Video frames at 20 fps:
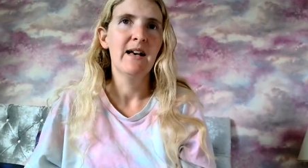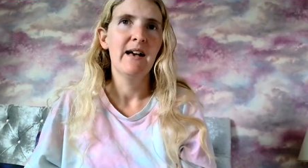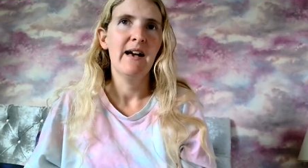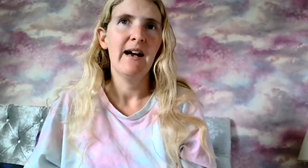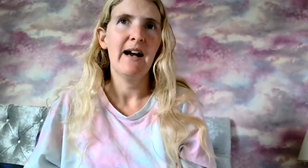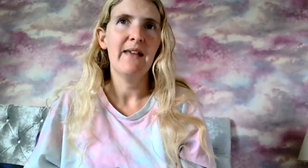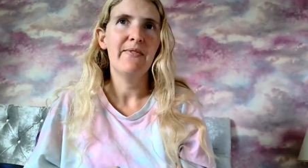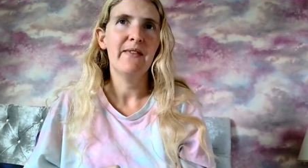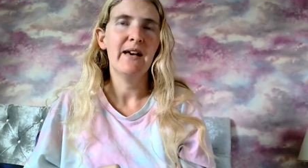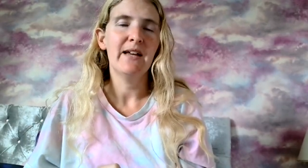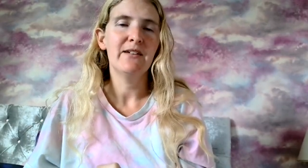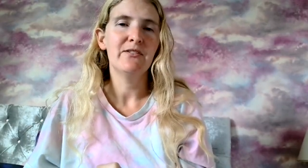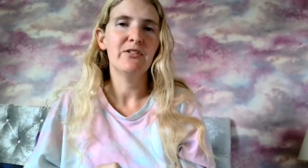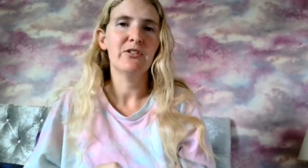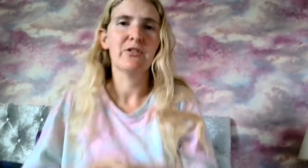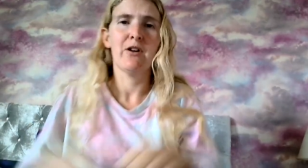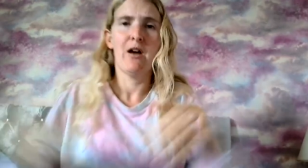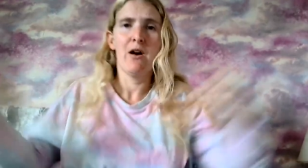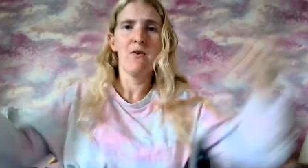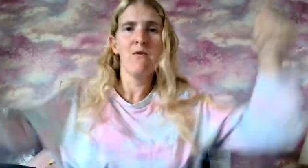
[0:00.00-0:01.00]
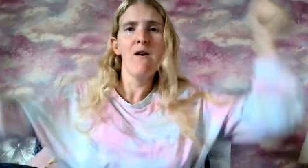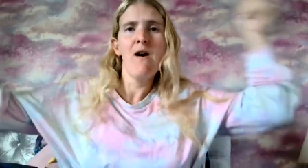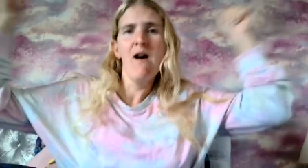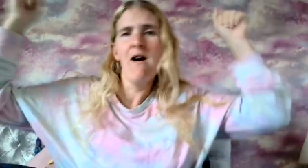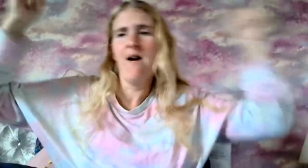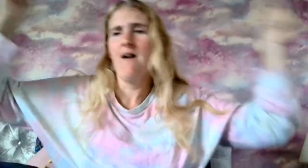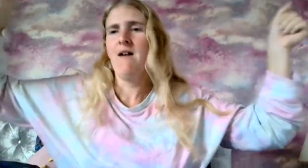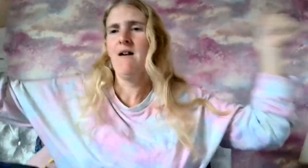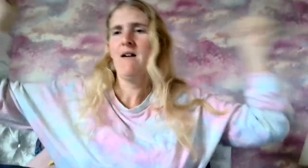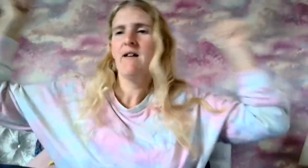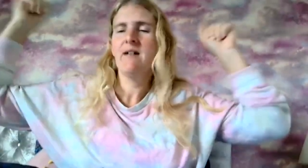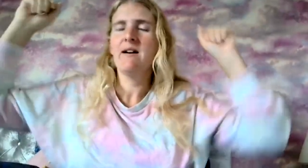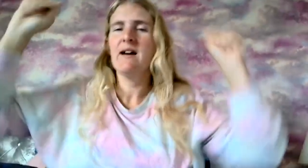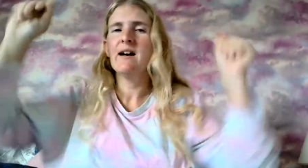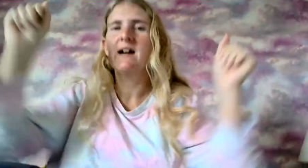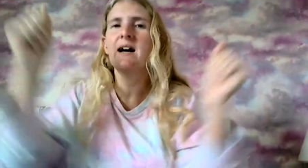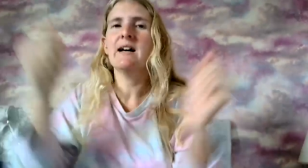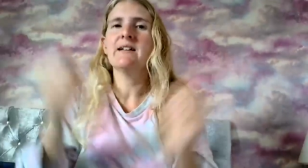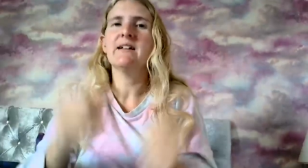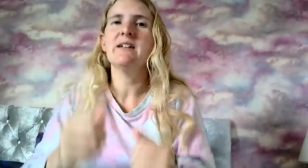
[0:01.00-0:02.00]
and then just going
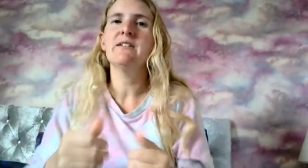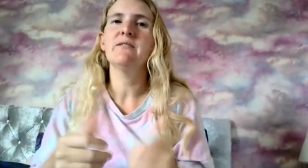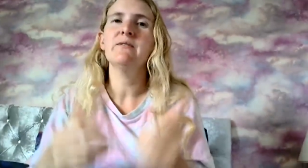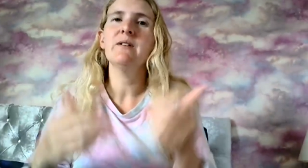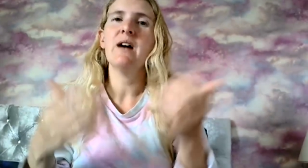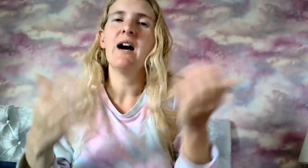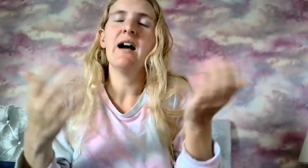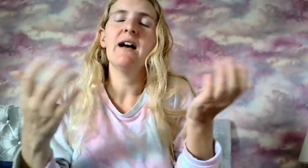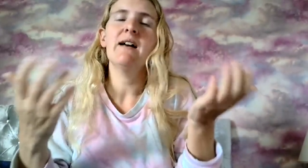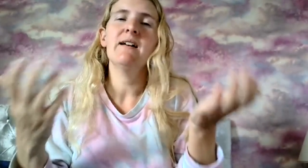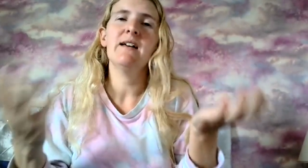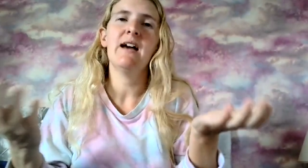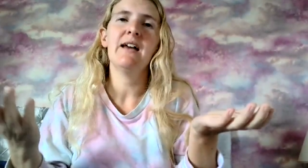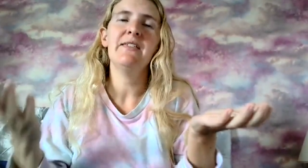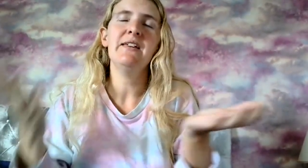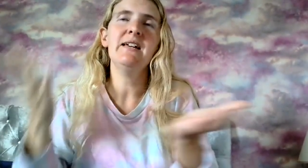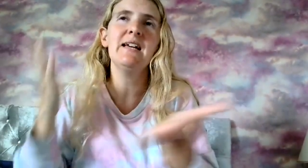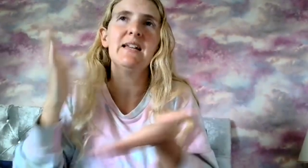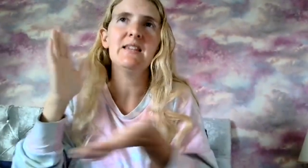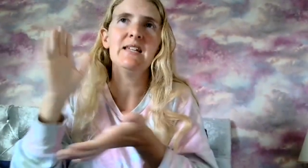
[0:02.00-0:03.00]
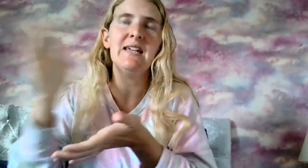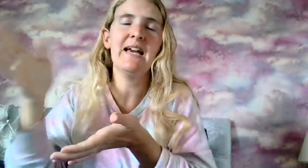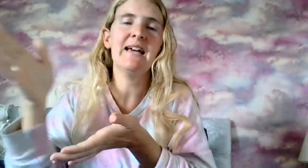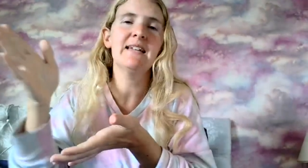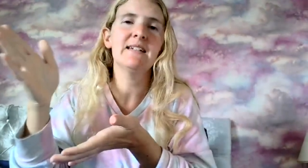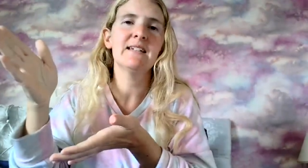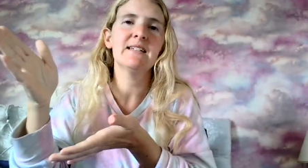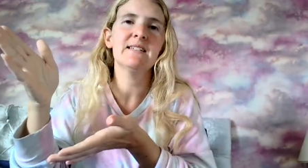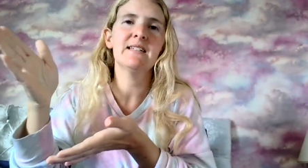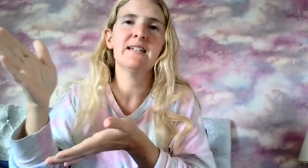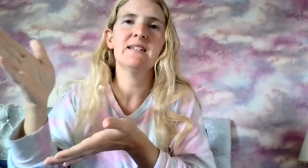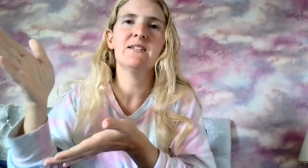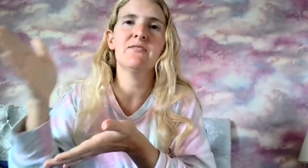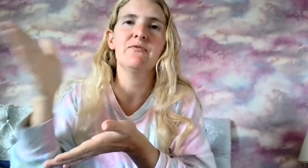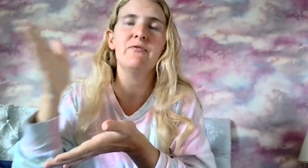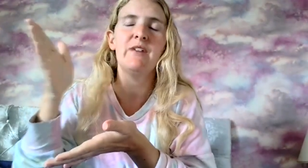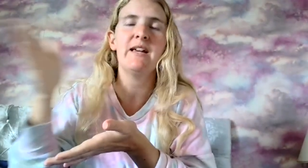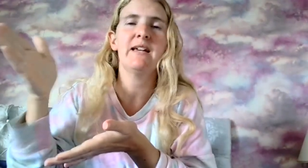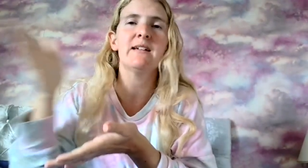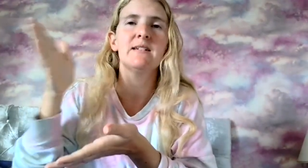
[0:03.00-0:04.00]
and, and it, I think at the end it said
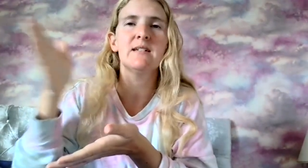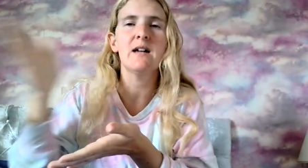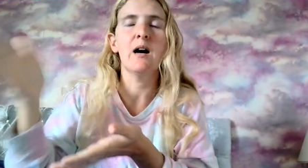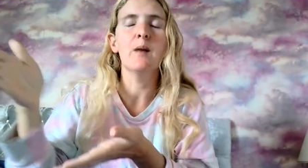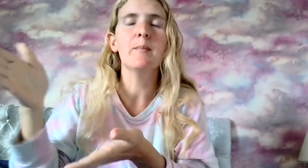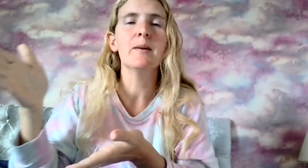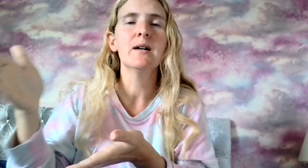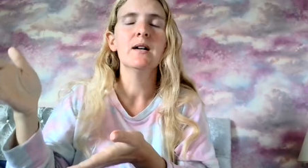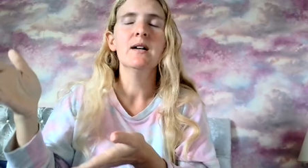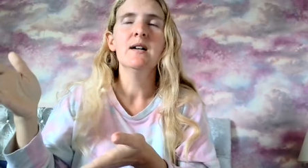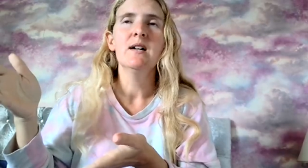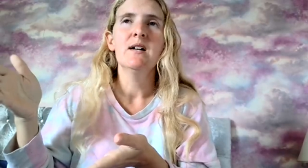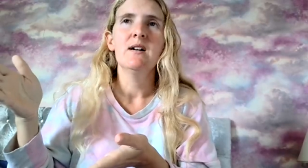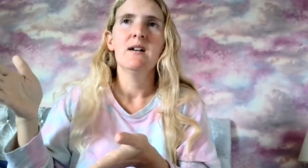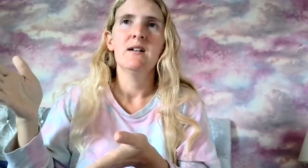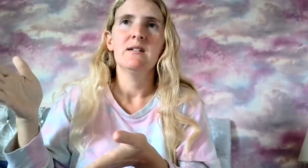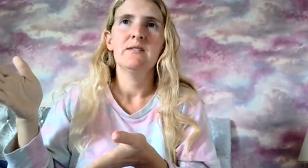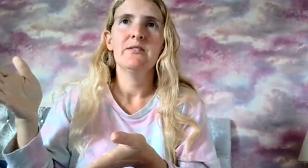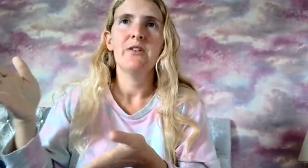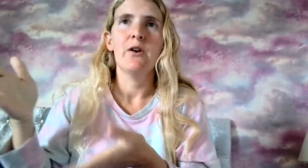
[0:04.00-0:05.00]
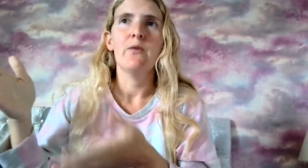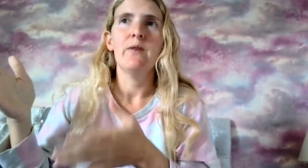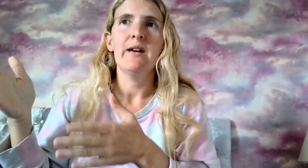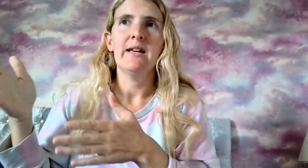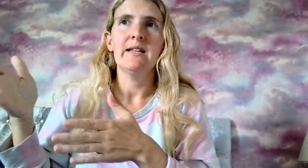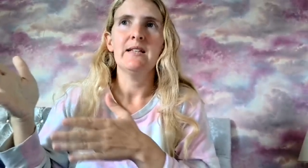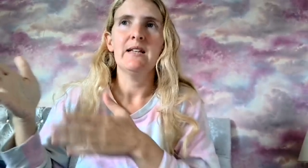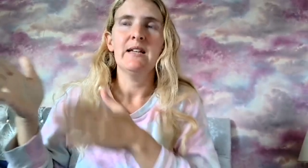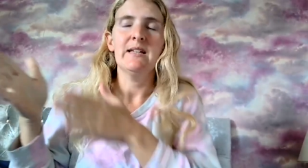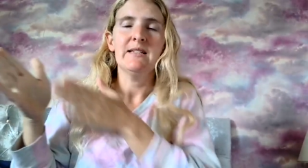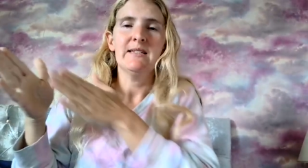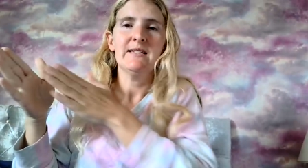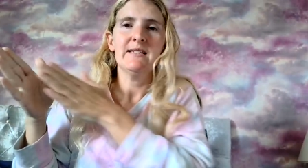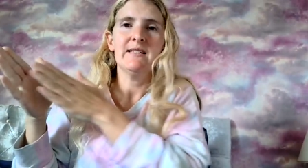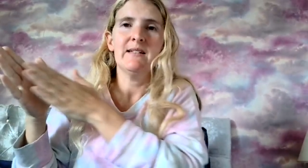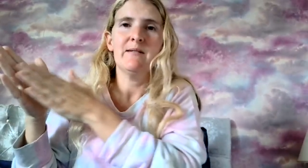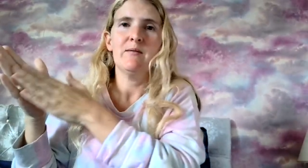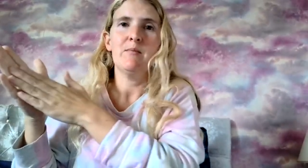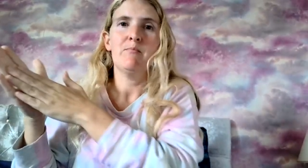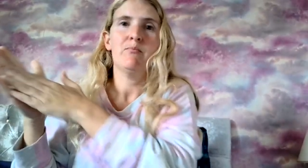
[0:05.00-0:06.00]
fake dub, so it,
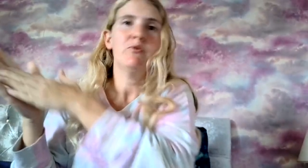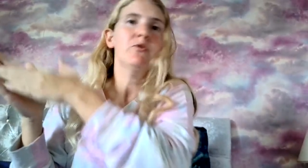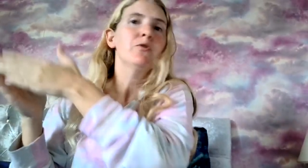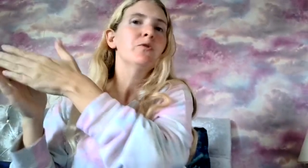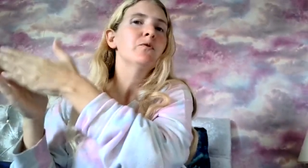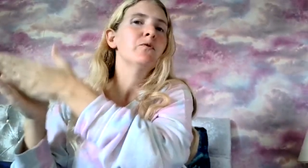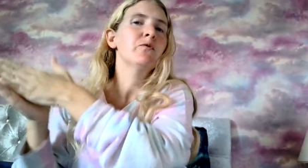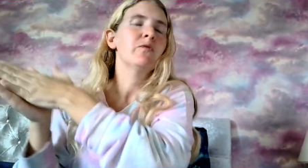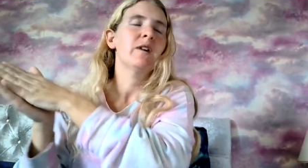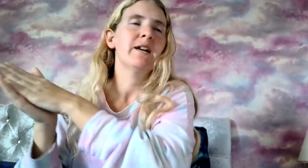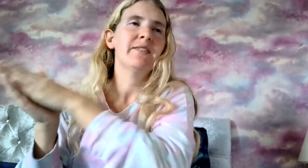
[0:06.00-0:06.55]
it's proof.